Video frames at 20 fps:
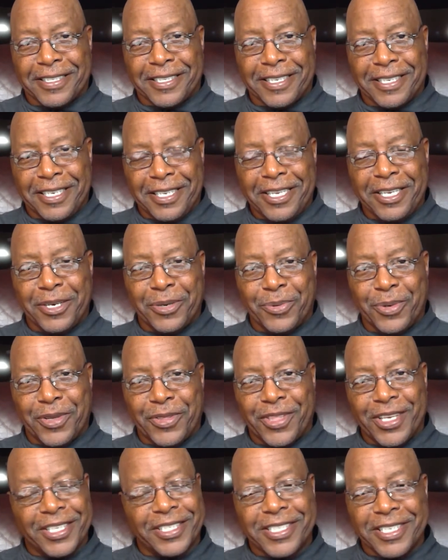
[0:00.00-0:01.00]
deal with.
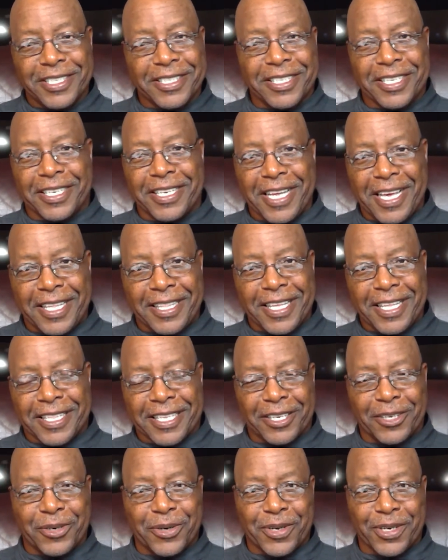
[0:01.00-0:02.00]
This is the day that the
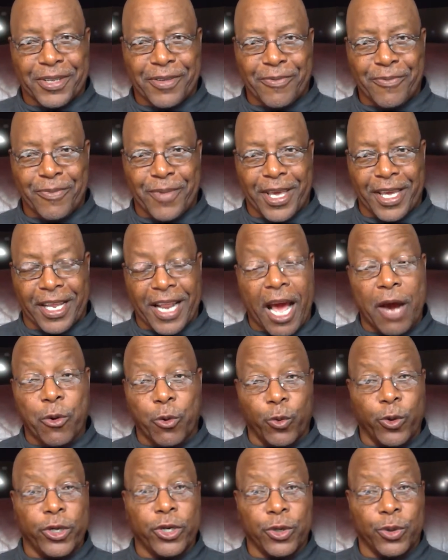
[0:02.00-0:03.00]
Lord has made. I
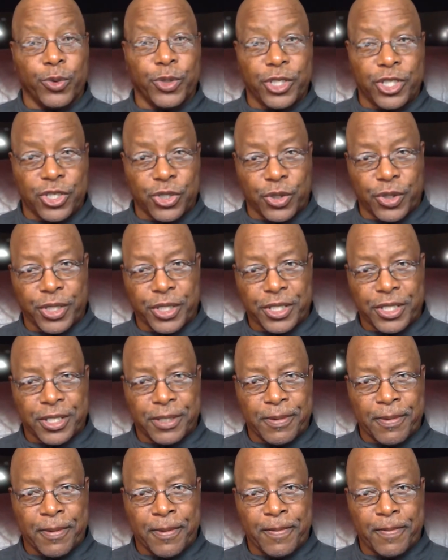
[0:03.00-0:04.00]
will rejoice.
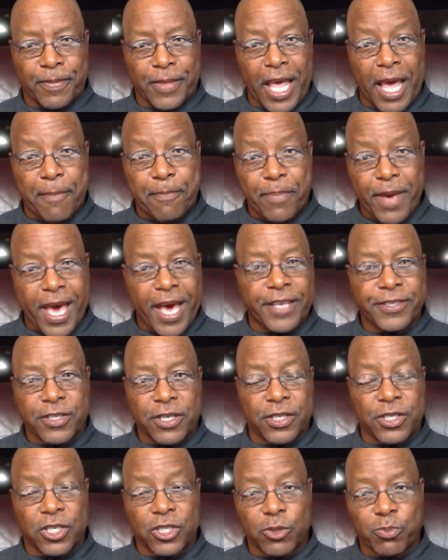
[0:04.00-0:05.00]
That
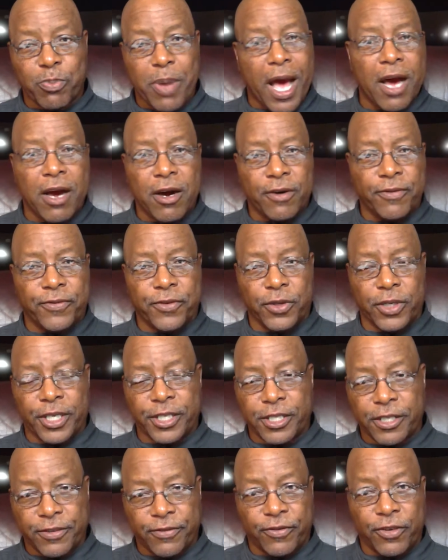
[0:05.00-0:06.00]
passage is powerful
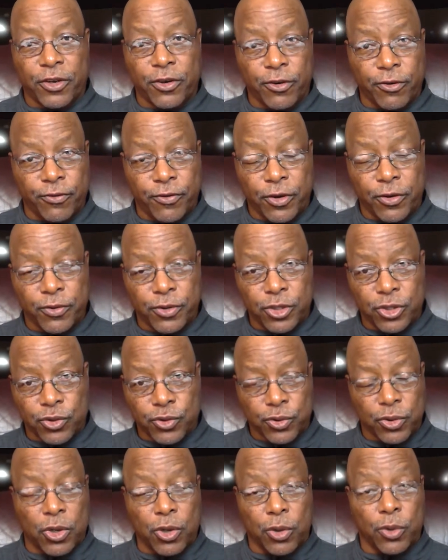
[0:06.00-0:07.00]
and is very, very
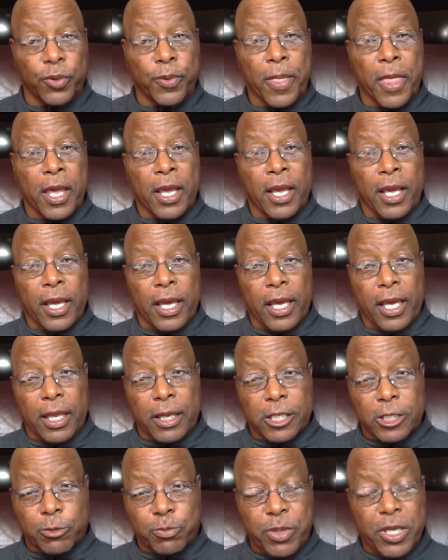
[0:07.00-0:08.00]
strong.
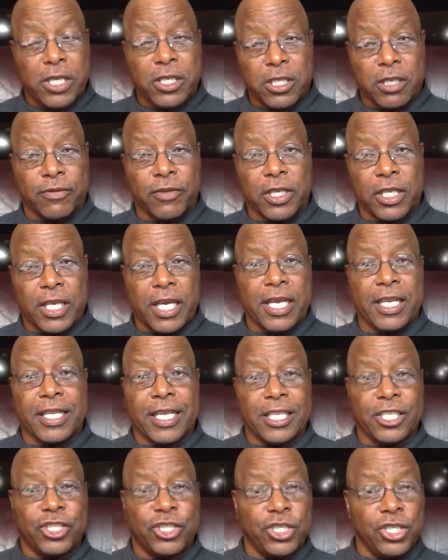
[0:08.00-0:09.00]
It speaks of the day
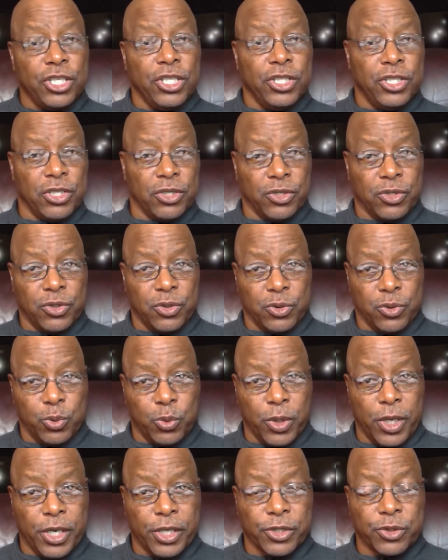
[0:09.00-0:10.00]
that Jesus
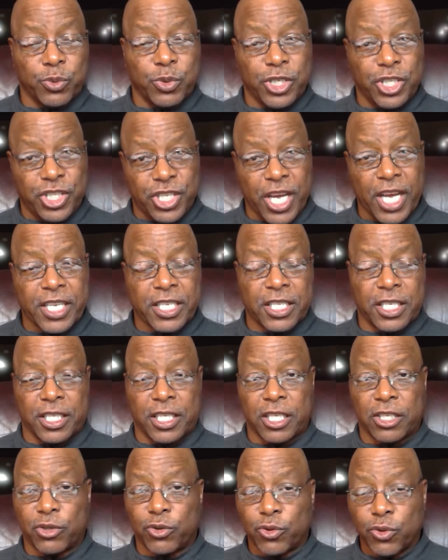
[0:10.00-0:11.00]
was rejected
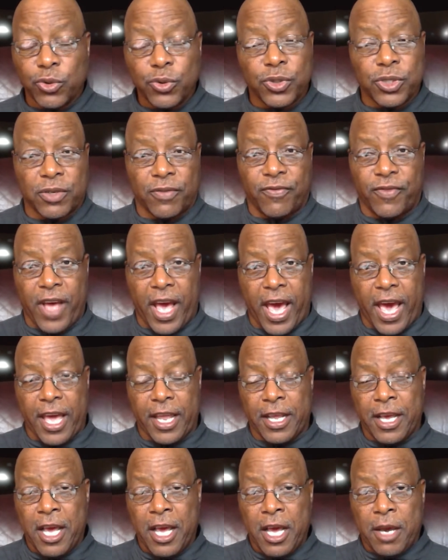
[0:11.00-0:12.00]
and crucified,
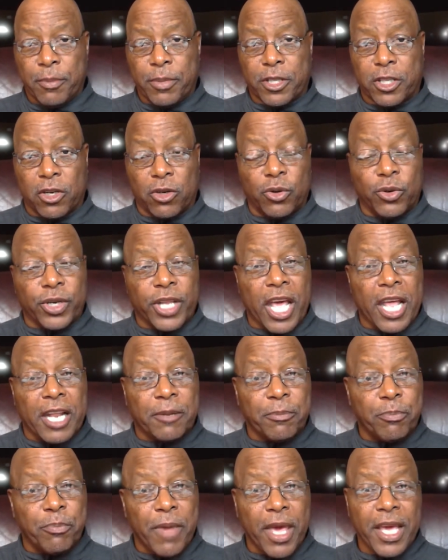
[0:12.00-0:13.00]
but the Lord had
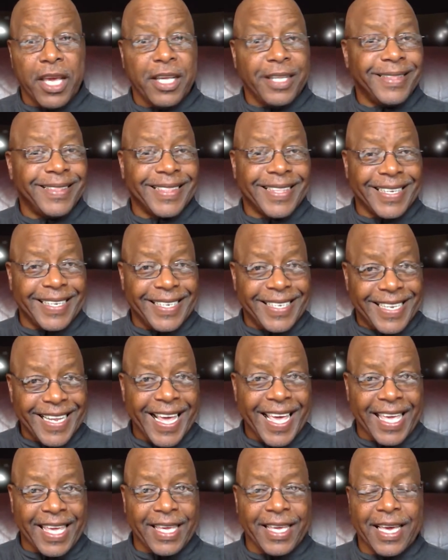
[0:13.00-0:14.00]
made the
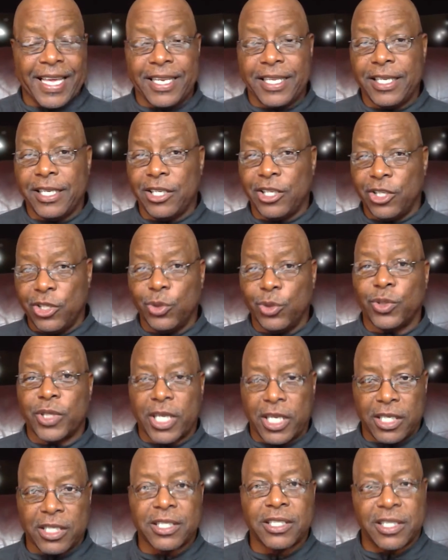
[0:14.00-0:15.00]
day, and he knew that
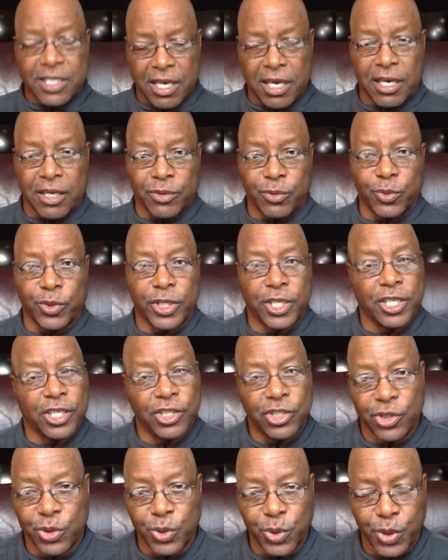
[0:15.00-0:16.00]
his son would
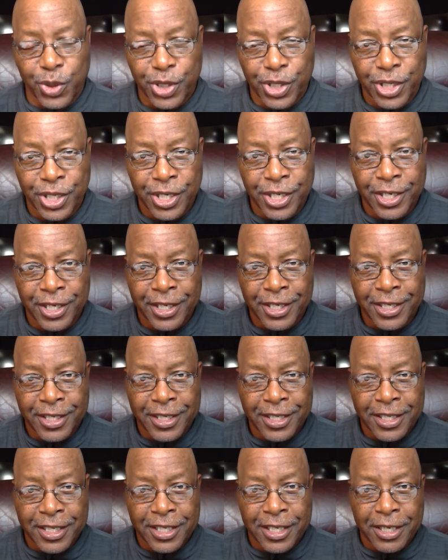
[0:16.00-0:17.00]
endure.
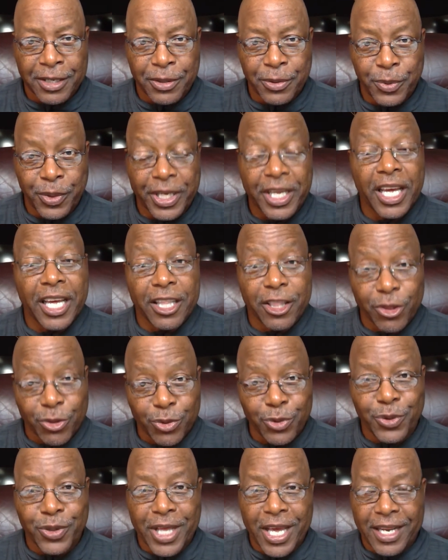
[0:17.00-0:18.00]
We get
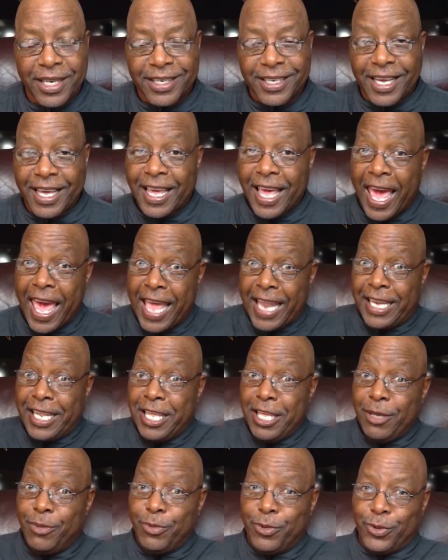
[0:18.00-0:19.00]
through that day, and
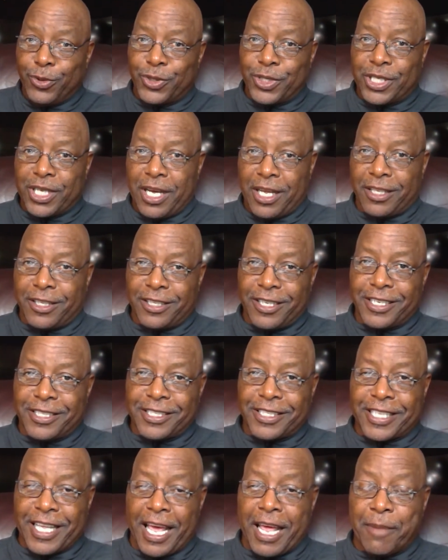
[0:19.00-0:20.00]
Hebrews tells us
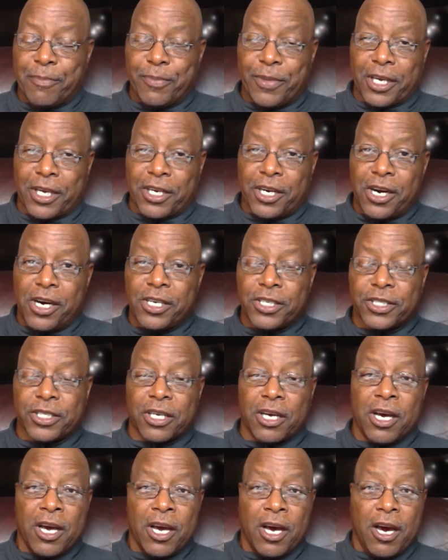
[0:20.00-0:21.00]
that because
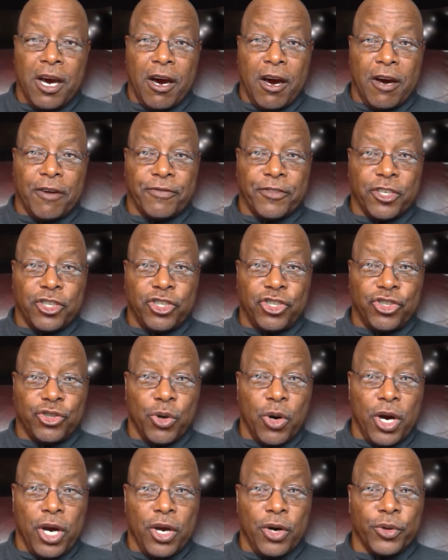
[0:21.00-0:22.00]
of the
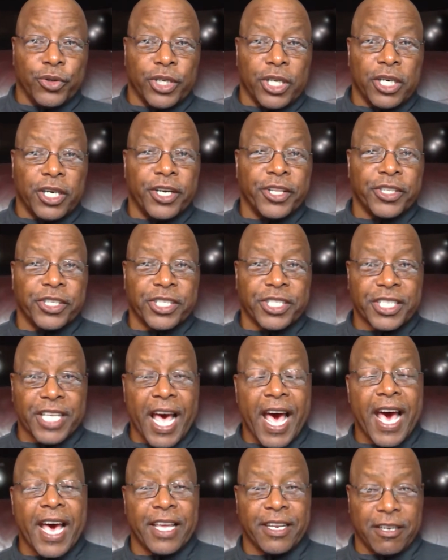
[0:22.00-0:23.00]
joy on the other
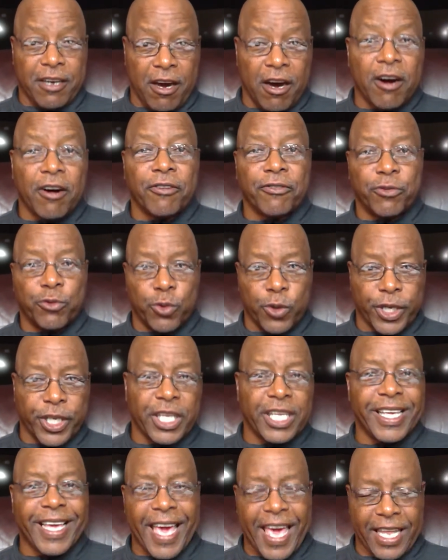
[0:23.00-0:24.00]
side of what
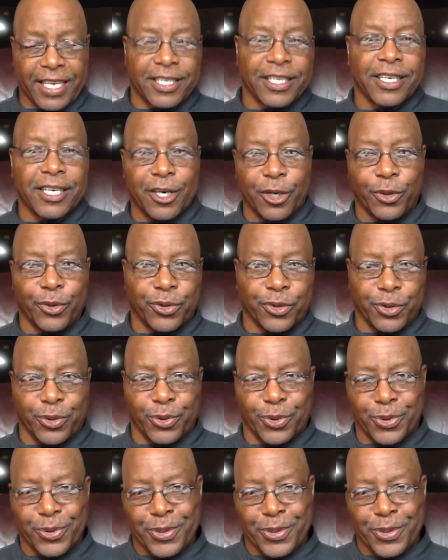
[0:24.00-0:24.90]
he had to go through,